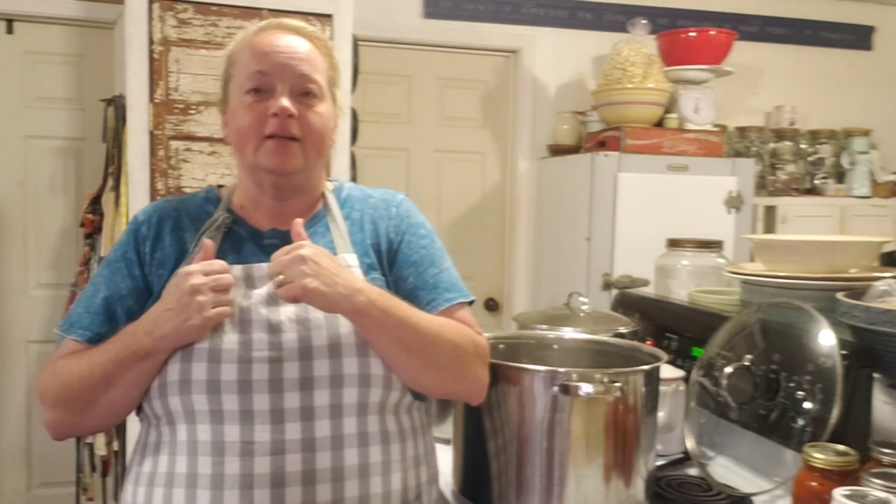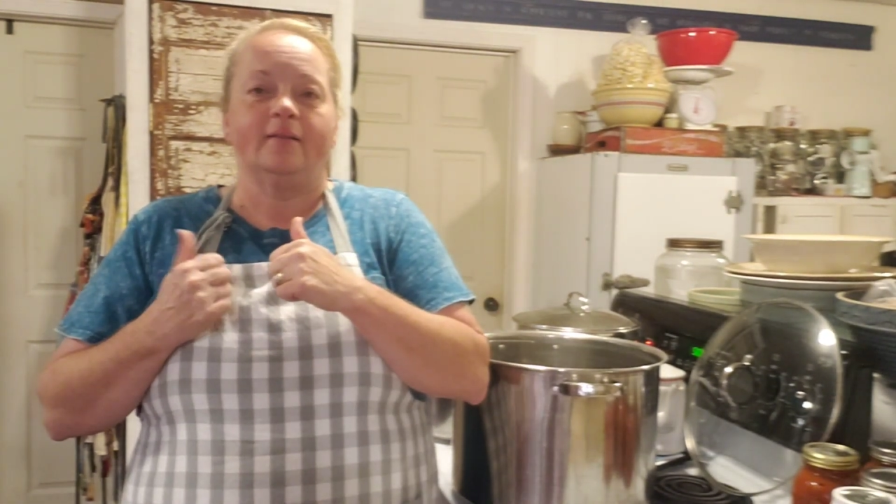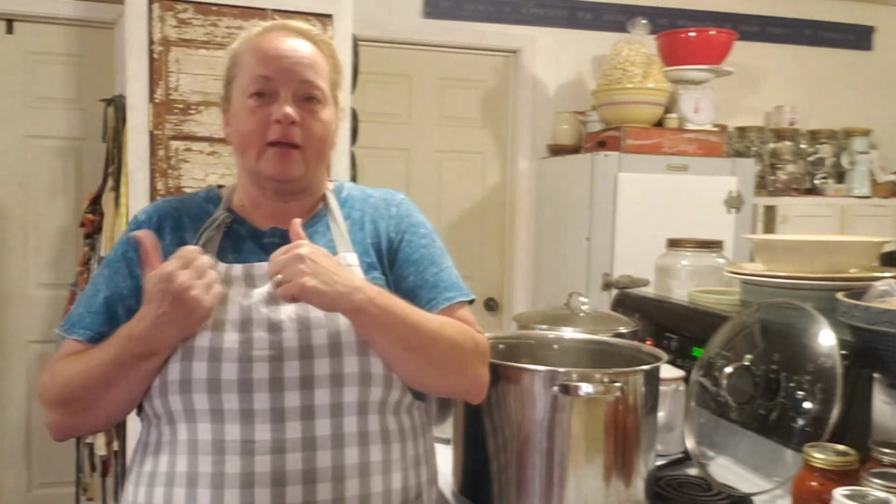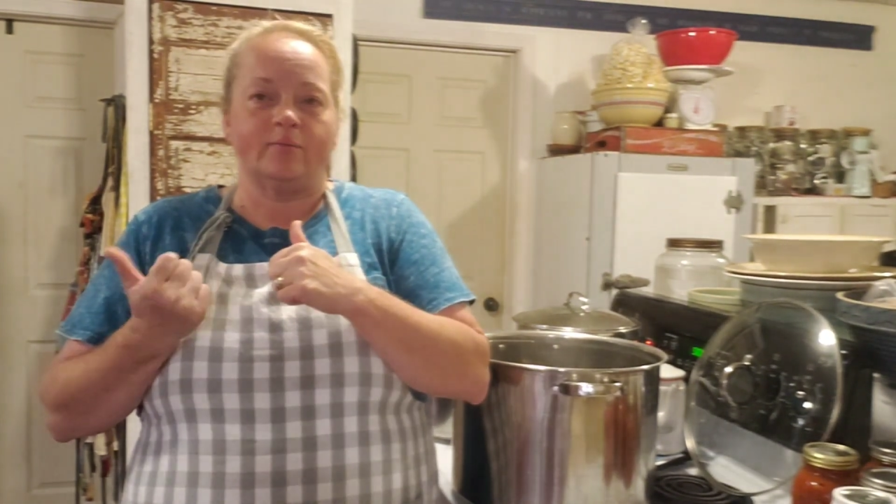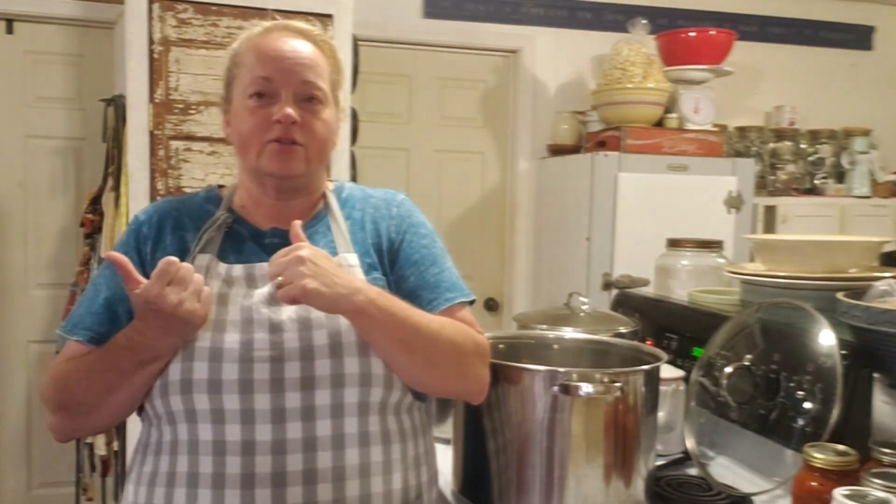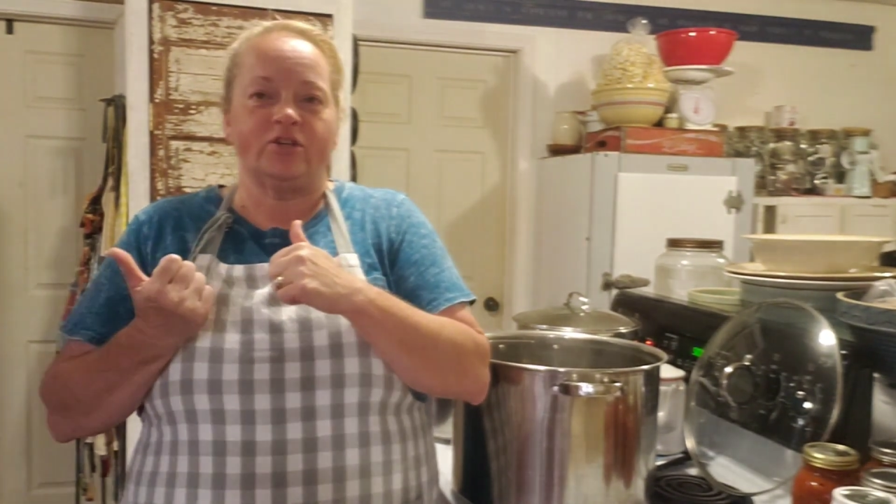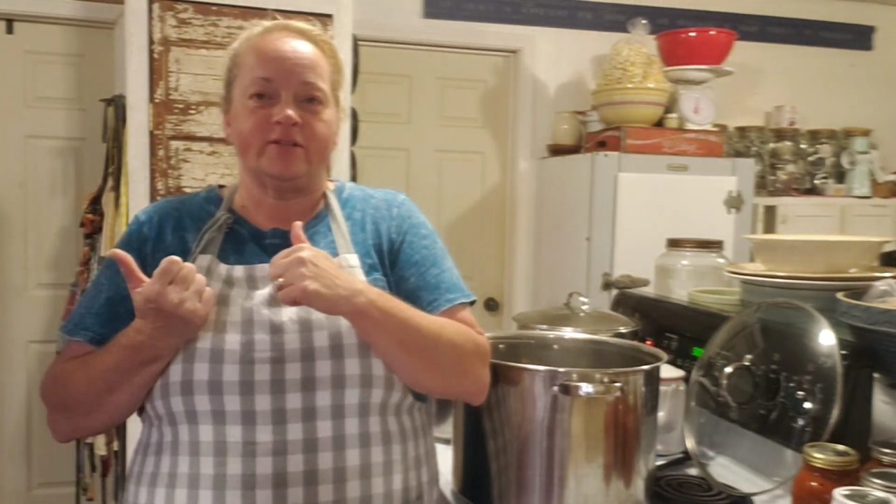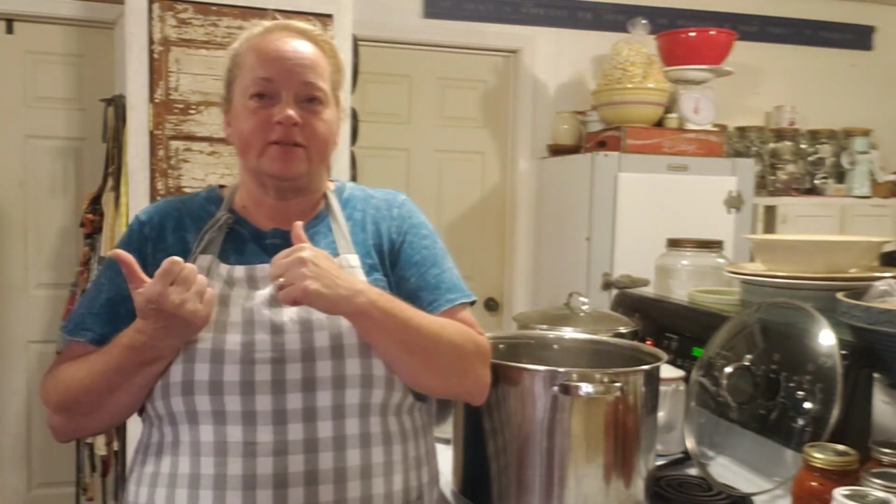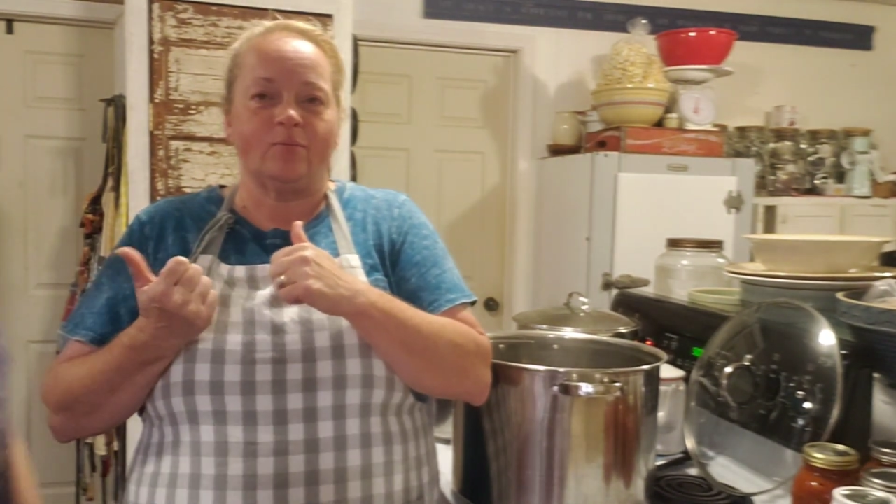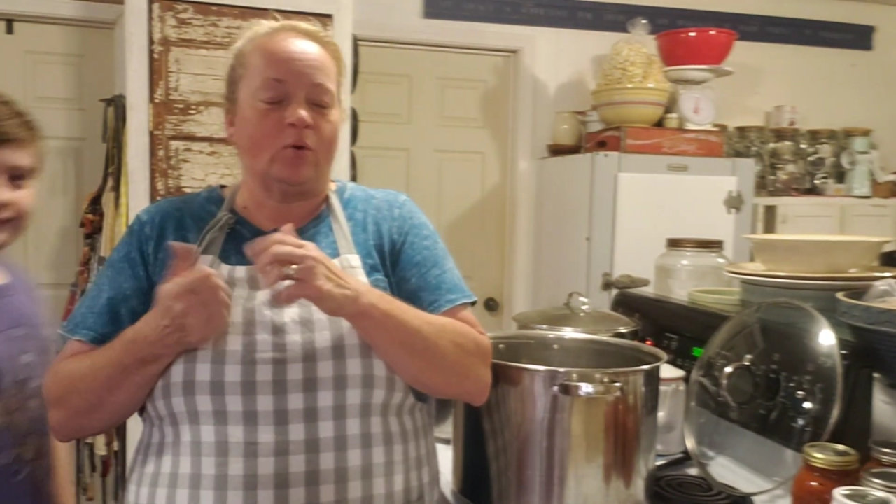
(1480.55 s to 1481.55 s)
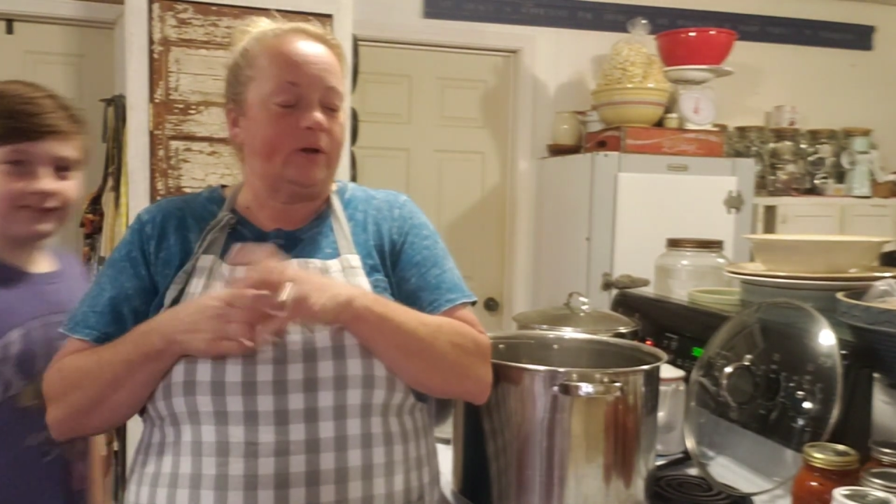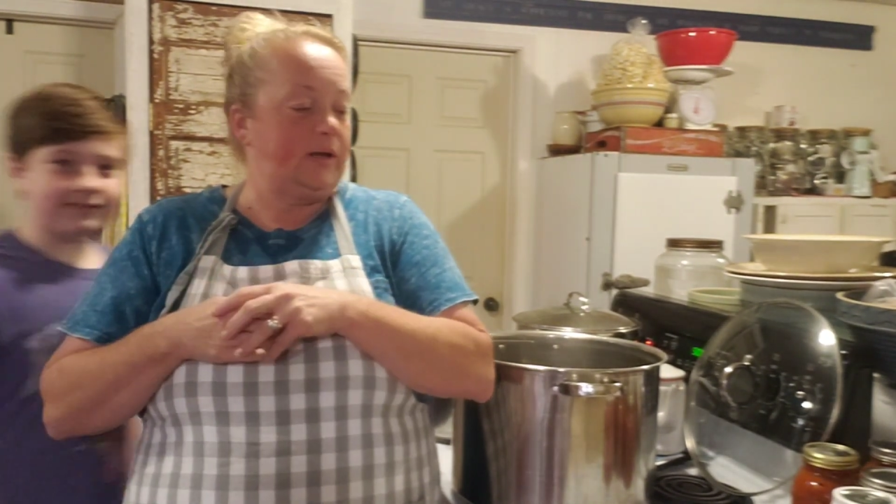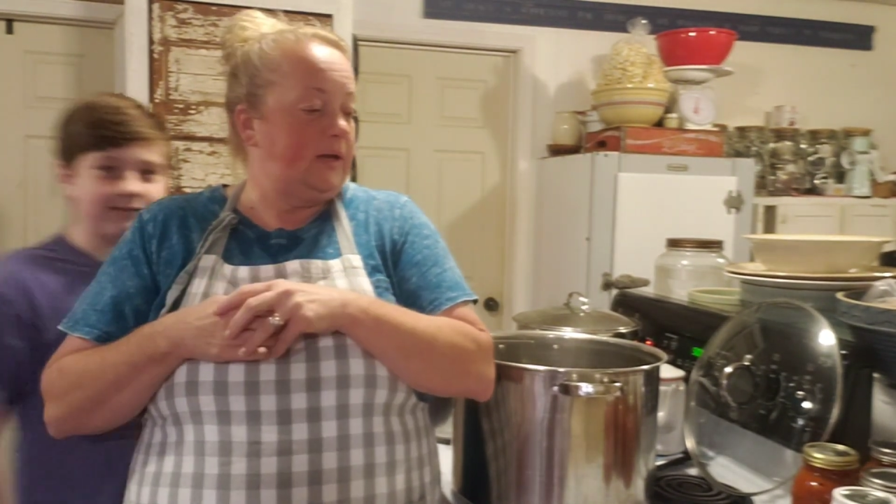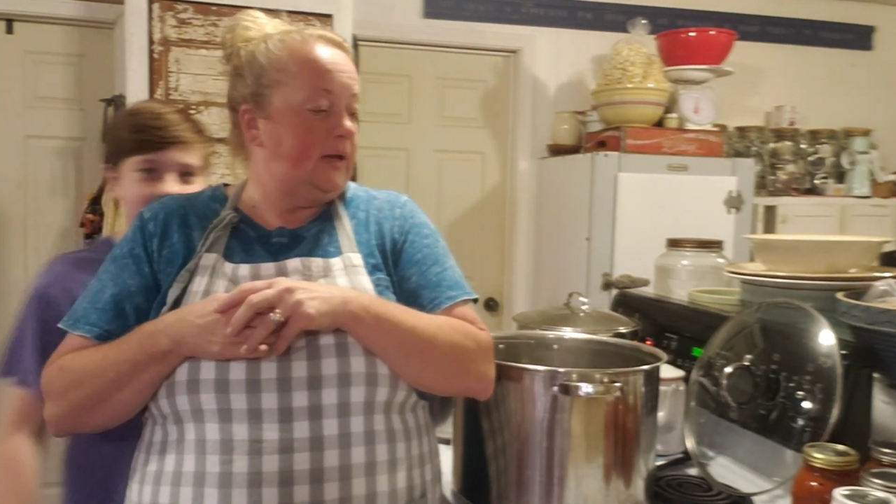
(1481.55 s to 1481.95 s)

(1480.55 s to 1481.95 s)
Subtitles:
That was Jesse boy.